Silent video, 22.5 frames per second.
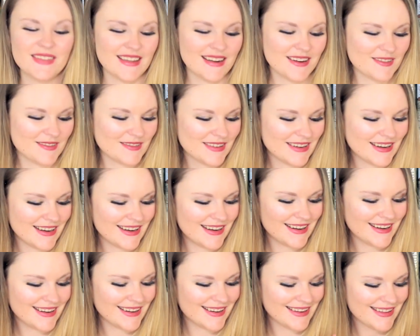There
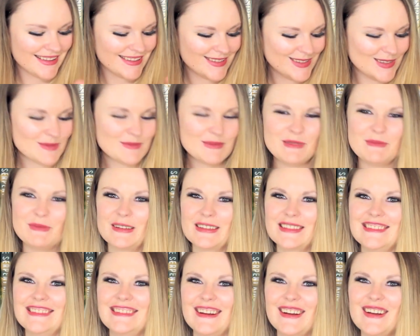were so many
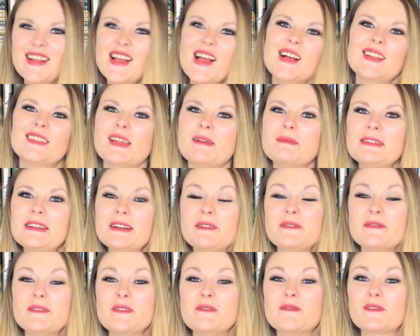books in here. Let me know
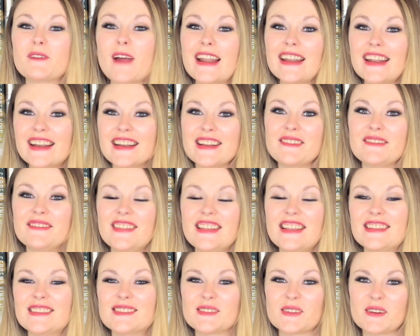if you've read any of
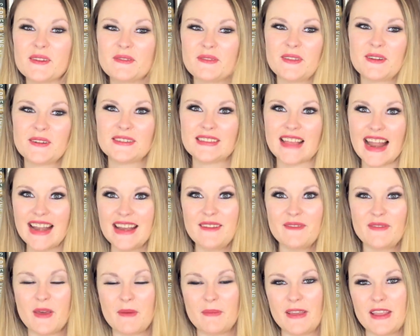these or if there's any
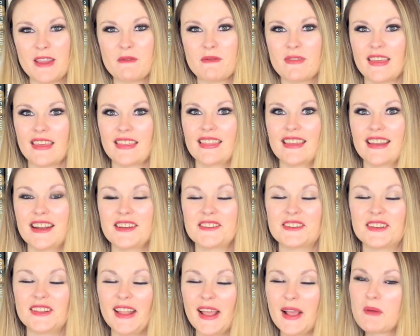of them that you think that I
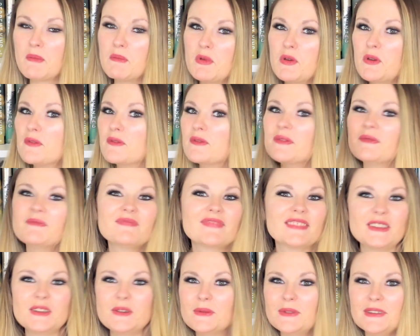should, like, move
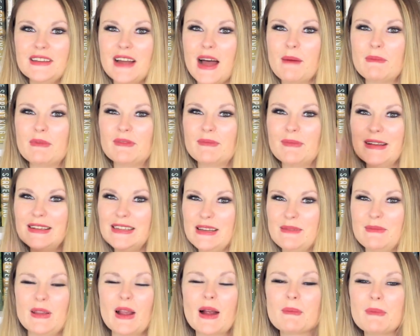to the top of my
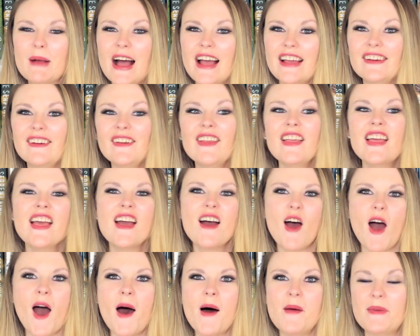TBR pile.
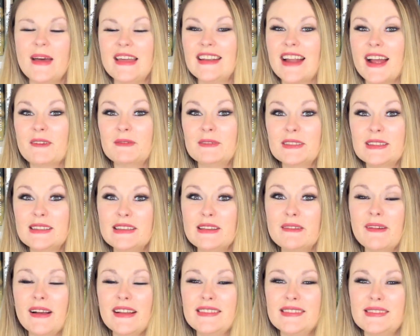And I will see
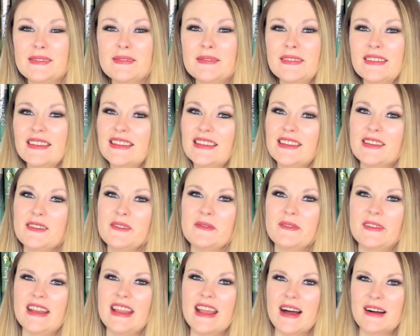you guys soon in a new
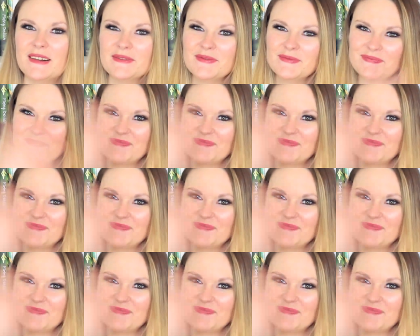video.